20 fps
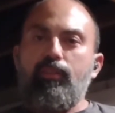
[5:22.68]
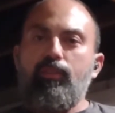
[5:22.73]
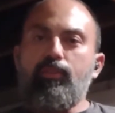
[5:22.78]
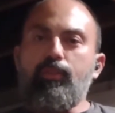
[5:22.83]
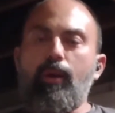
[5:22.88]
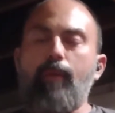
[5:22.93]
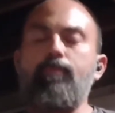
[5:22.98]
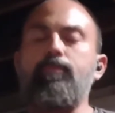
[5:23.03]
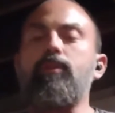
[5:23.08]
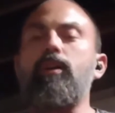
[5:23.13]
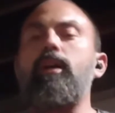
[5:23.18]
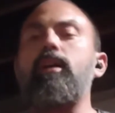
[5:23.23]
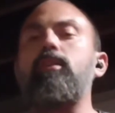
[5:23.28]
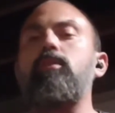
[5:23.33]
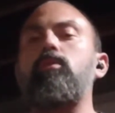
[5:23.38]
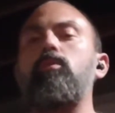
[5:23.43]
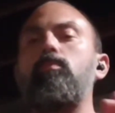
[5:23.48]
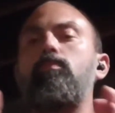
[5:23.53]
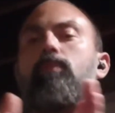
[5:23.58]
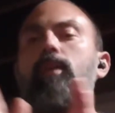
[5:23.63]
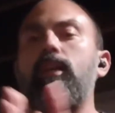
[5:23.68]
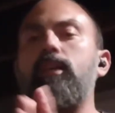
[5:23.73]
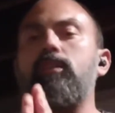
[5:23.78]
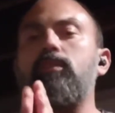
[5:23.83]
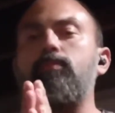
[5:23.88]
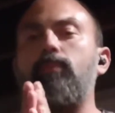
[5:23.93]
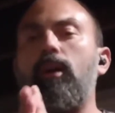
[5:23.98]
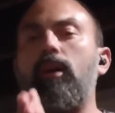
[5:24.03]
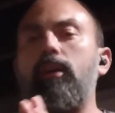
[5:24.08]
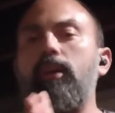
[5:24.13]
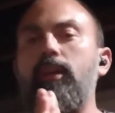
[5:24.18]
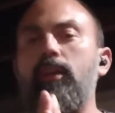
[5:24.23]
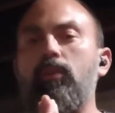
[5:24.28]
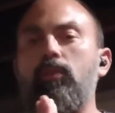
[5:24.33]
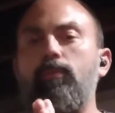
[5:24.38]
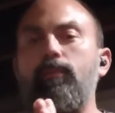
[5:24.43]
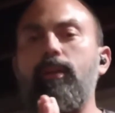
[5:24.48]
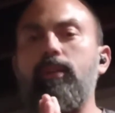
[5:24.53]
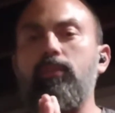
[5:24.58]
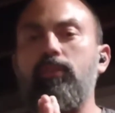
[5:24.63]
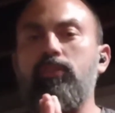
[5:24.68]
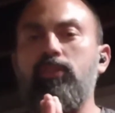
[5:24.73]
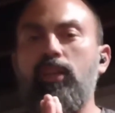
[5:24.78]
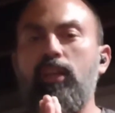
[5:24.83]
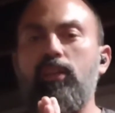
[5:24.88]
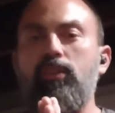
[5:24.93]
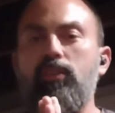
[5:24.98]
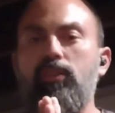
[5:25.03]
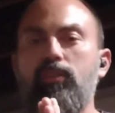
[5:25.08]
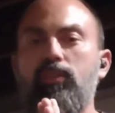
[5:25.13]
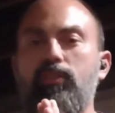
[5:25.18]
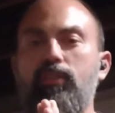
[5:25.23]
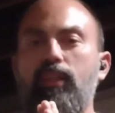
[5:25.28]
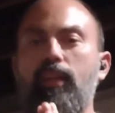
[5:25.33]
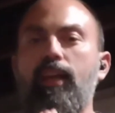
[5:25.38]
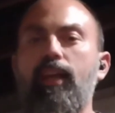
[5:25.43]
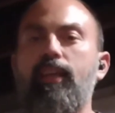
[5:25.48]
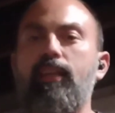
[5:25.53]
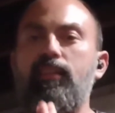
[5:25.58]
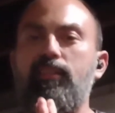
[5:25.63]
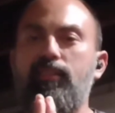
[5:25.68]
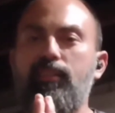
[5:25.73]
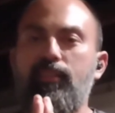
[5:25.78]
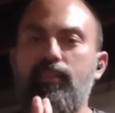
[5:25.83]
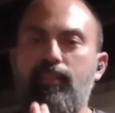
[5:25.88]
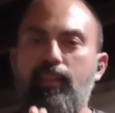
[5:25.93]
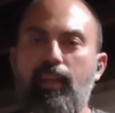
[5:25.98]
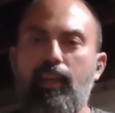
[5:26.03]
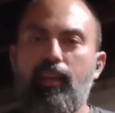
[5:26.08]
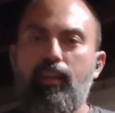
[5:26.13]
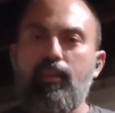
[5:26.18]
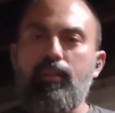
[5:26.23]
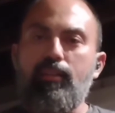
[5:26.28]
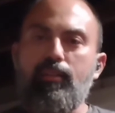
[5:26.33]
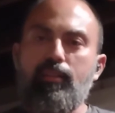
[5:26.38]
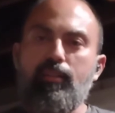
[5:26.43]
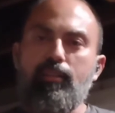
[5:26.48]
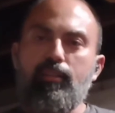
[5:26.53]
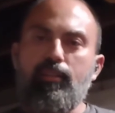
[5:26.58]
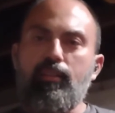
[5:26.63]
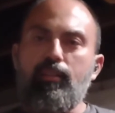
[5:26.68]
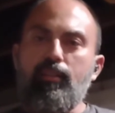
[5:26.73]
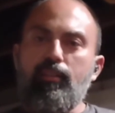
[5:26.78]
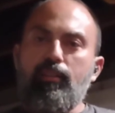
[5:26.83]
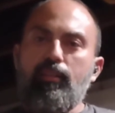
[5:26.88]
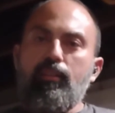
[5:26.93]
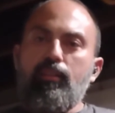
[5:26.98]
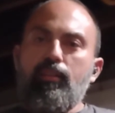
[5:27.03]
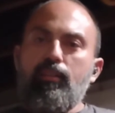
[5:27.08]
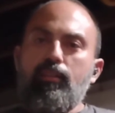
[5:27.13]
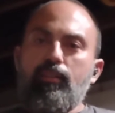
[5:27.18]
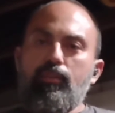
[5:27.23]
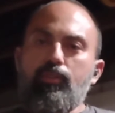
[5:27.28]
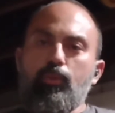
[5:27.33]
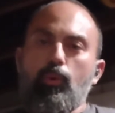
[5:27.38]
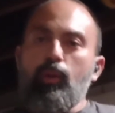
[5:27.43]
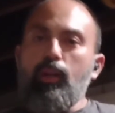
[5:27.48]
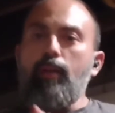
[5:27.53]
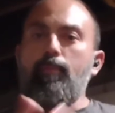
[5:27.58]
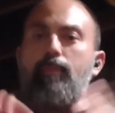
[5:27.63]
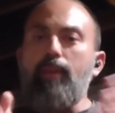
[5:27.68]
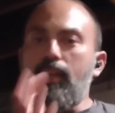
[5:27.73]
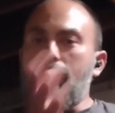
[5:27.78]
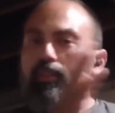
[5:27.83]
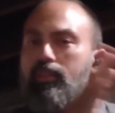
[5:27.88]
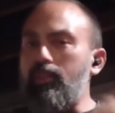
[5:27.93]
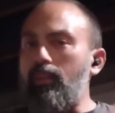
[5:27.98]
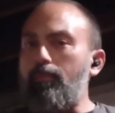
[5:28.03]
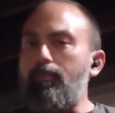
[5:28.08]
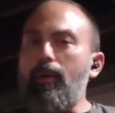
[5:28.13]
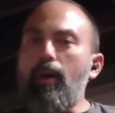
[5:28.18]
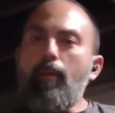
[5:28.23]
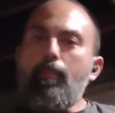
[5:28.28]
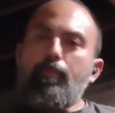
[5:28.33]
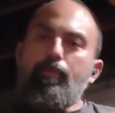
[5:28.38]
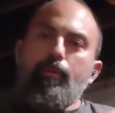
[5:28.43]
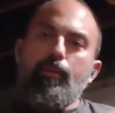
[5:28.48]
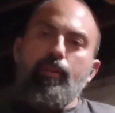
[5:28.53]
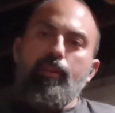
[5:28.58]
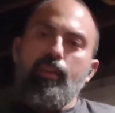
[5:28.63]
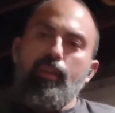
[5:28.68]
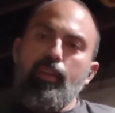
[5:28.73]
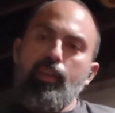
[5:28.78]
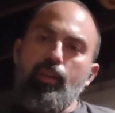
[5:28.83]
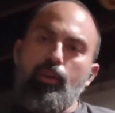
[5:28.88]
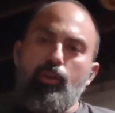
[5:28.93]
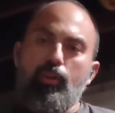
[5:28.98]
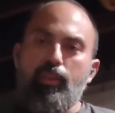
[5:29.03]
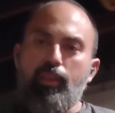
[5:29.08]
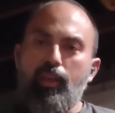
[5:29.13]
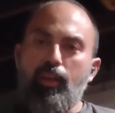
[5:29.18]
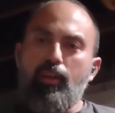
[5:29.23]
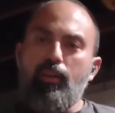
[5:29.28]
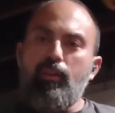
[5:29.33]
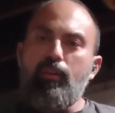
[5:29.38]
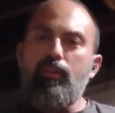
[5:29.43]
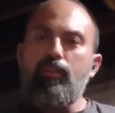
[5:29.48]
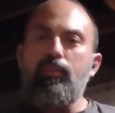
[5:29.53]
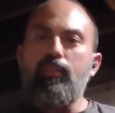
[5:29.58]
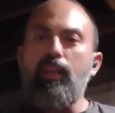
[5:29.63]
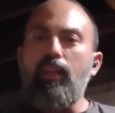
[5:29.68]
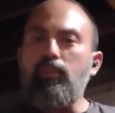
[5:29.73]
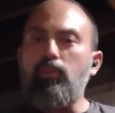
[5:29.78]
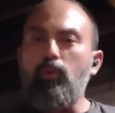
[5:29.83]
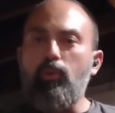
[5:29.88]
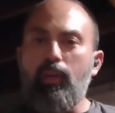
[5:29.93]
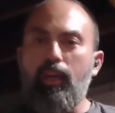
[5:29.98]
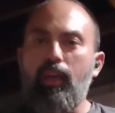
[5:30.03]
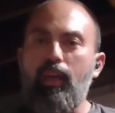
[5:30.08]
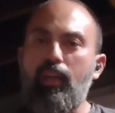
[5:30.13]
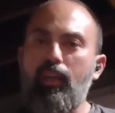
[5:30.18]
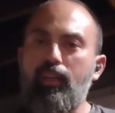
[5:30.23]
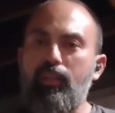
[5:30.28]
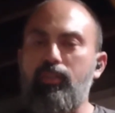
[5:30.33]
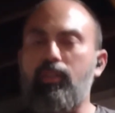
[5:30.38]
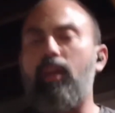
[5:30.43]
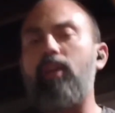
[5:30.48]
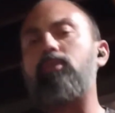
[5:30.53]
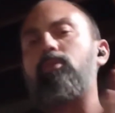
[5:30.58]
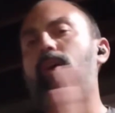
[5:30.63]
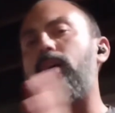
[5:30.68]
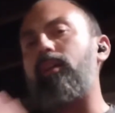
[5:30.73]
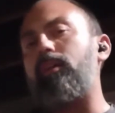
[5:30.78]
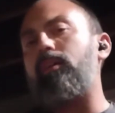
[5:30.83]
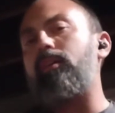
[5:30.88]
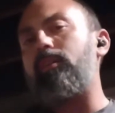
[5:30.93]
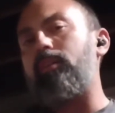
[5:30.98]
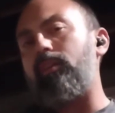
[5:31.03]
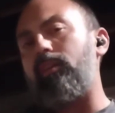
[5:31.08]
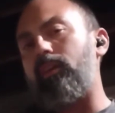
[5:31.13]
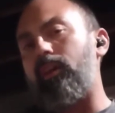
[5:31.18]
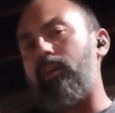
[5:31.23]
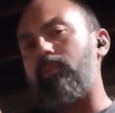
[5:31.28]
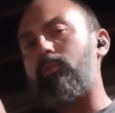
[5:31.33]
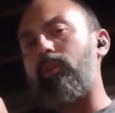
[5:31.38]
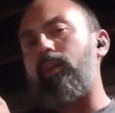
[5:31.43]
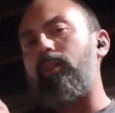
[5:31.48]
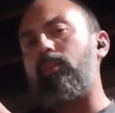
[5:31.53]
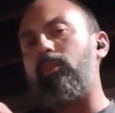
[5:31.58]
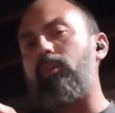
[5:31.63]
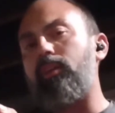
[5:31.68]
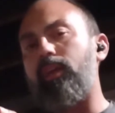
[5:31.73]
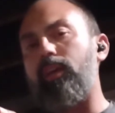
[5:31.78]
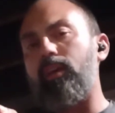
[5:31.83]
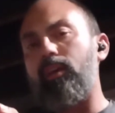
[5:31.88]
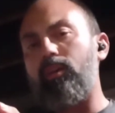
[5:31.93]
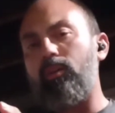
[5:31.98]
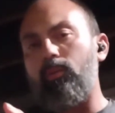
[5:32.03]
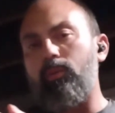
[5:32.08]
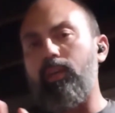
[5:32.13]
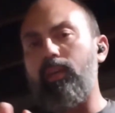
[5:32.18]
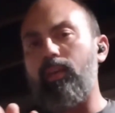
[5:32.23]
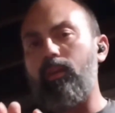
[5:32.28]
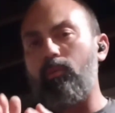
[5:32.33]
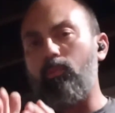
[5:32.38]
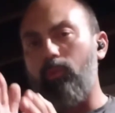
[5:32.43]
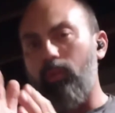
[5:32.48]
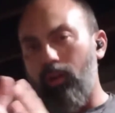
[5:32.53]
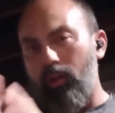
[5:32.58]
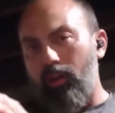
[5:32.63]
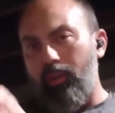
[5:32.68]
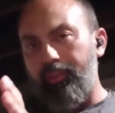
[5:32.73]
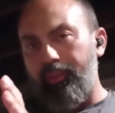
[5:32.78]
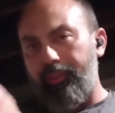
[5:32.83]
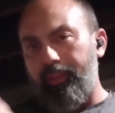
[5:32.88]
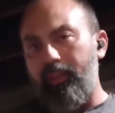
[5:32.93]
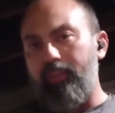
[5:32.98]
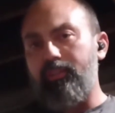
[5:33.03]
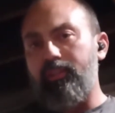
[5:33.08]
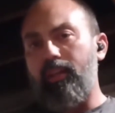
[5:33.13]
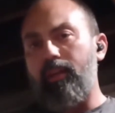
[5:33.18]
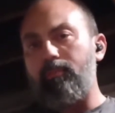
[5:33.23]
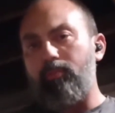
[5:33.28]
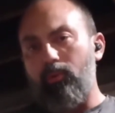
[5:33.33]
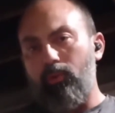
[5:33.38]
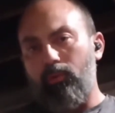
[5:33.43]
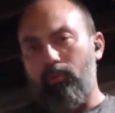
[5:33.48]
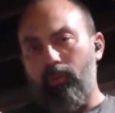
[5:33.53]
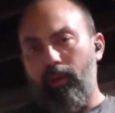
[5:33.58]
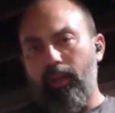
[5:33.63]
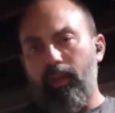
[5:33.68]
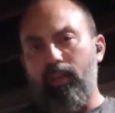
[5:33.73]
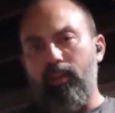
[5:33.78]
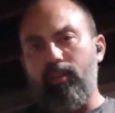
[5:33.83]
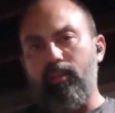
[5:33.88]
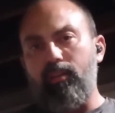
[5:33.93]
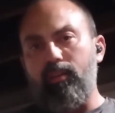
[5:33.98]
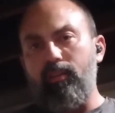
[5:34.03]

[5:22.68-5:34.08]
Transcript: So I'm trying to make small incremental changes that I can sustain. So when I make a slip up here and there, that's okay because I try to I try to look at okay, where are all the things that I'm doing right?